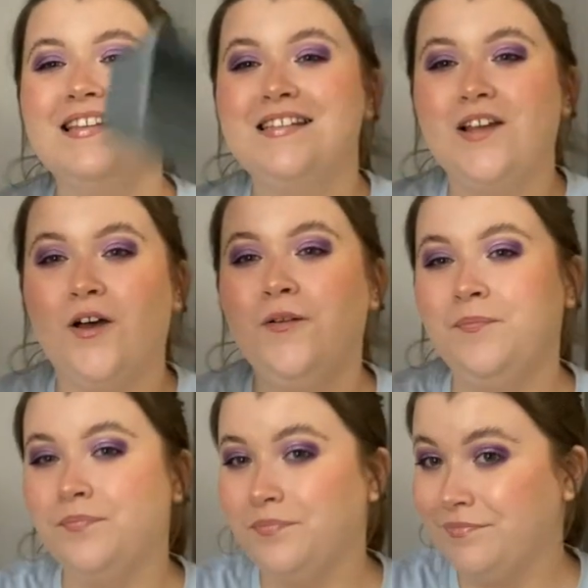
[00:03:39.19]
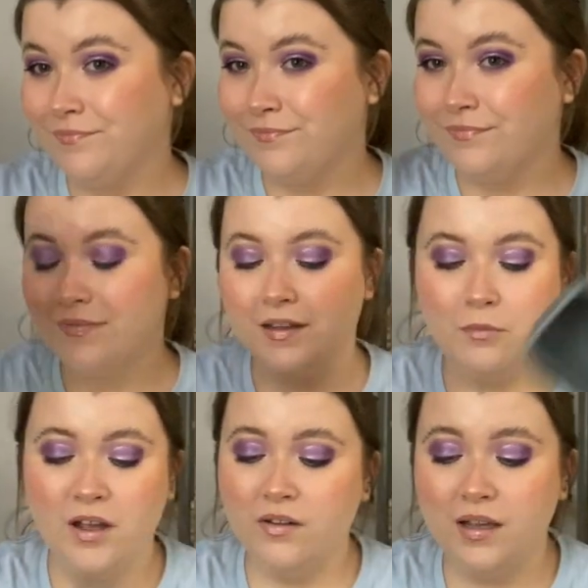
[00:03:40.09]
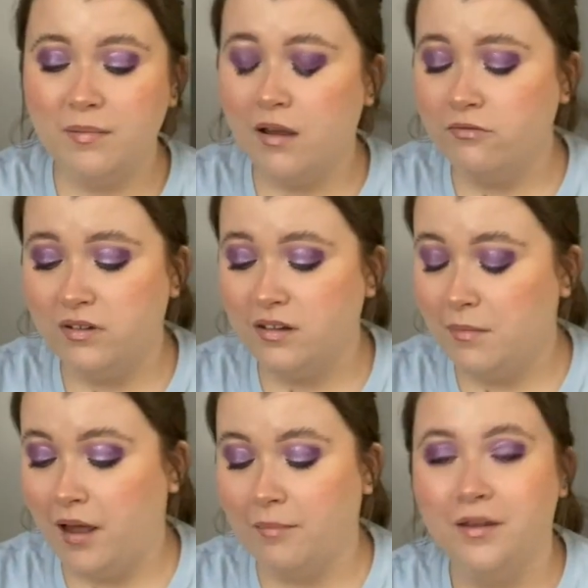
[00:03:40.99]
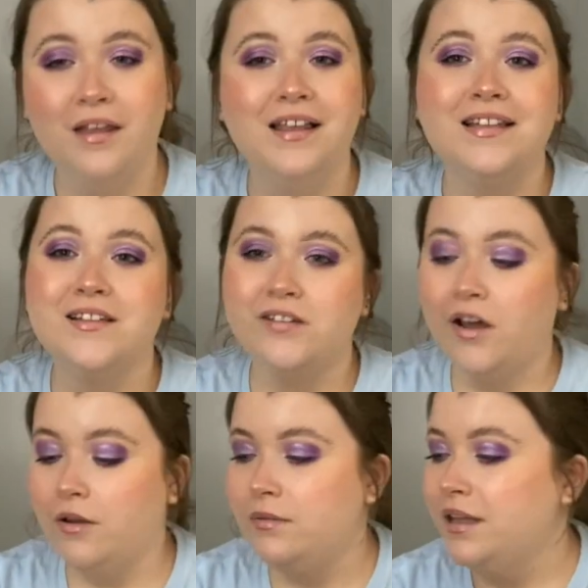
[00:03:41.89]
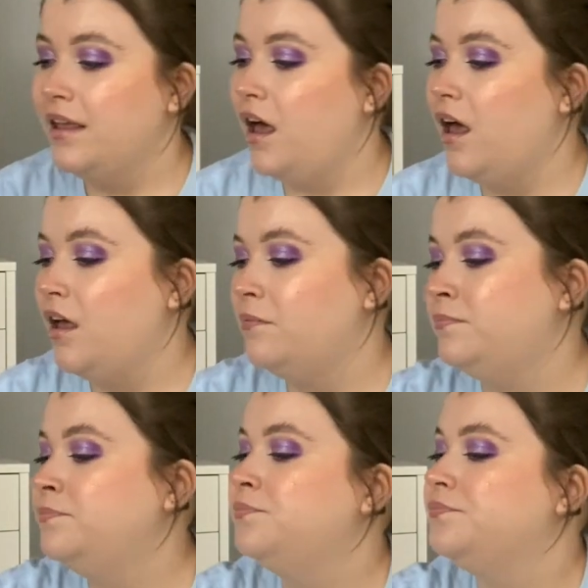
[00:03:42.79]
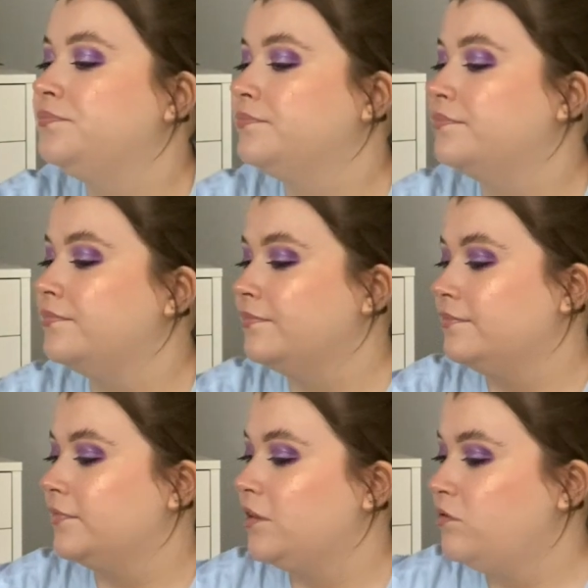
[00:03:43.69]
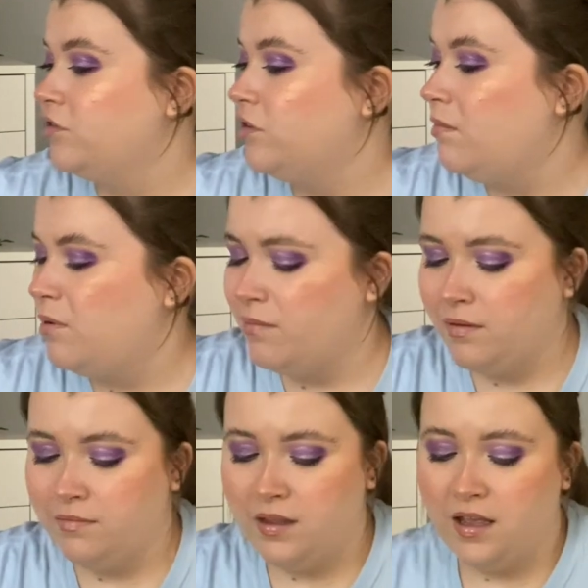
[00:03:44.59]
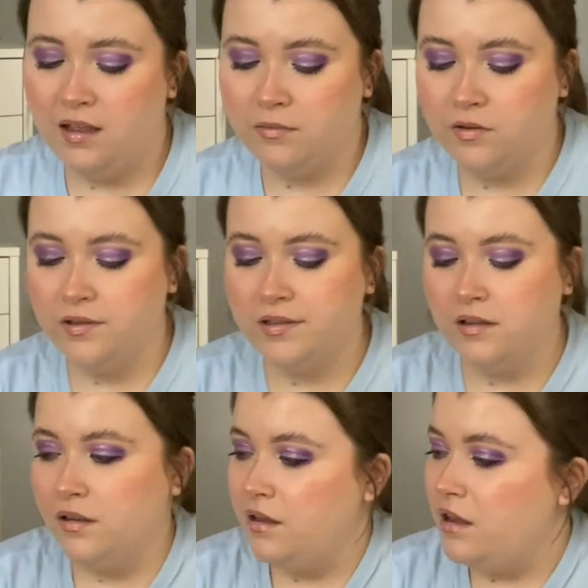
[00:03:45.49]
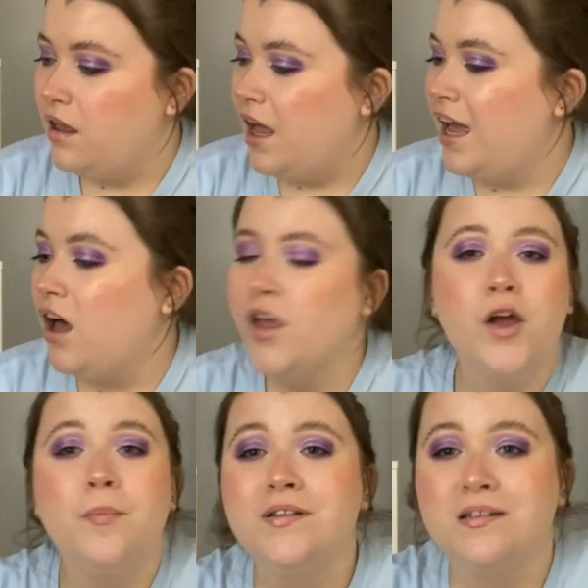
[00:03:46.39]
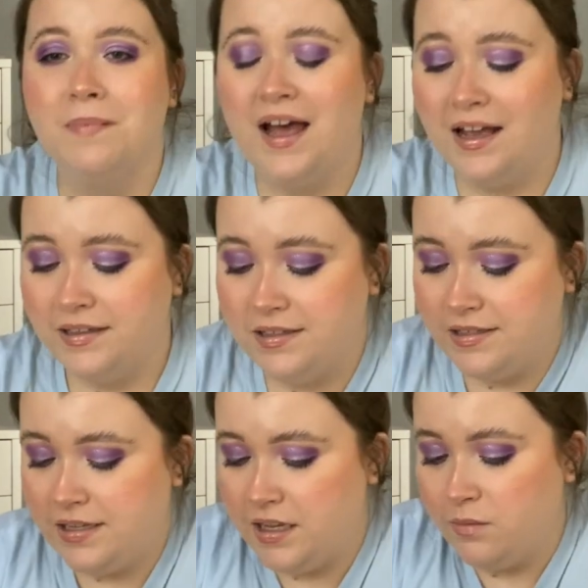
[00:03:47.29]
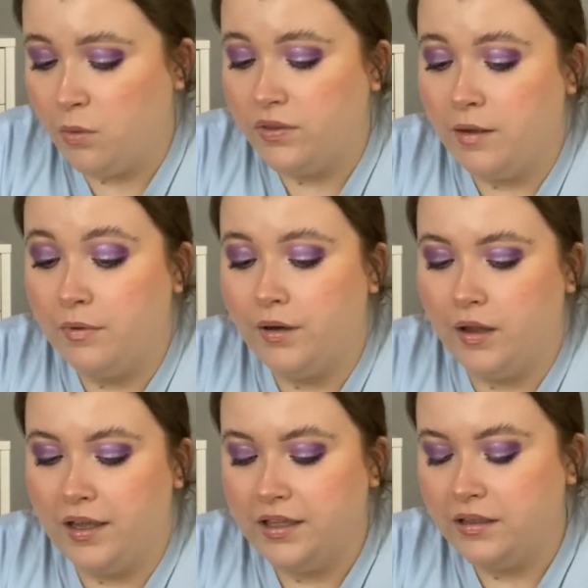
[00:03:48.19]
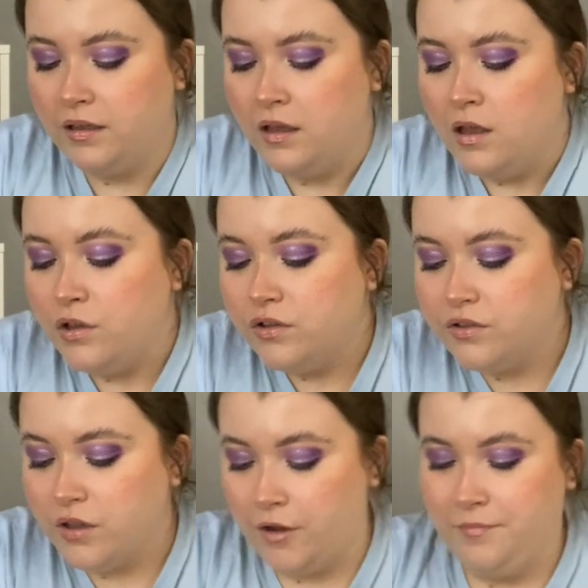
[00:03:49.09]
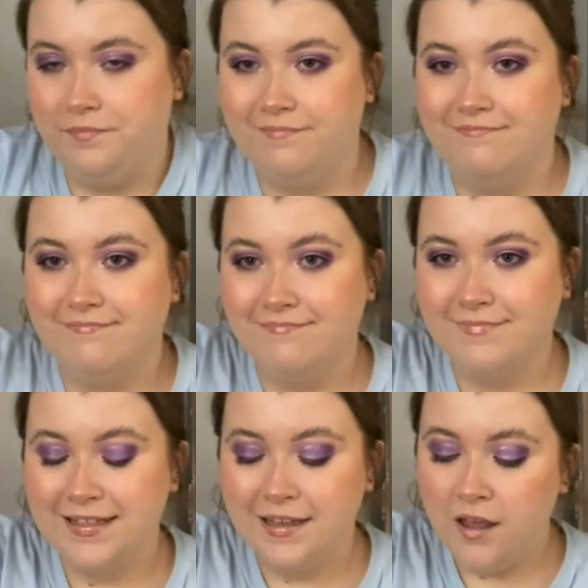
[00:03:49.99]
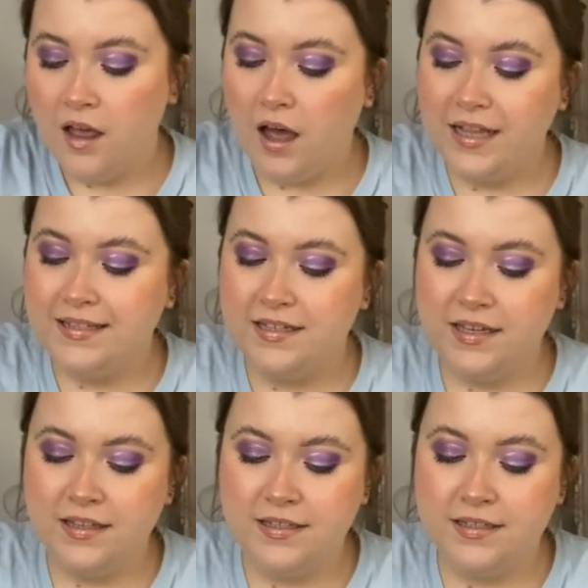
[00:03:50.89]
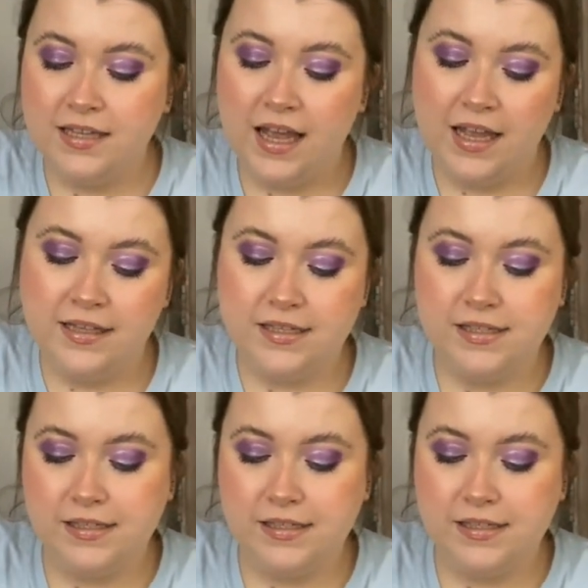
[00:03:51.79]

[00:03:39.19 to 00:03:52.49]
So why do I keep holding them up? So I'm just going to put them in there because I opened a pack to see what they were like. So I did send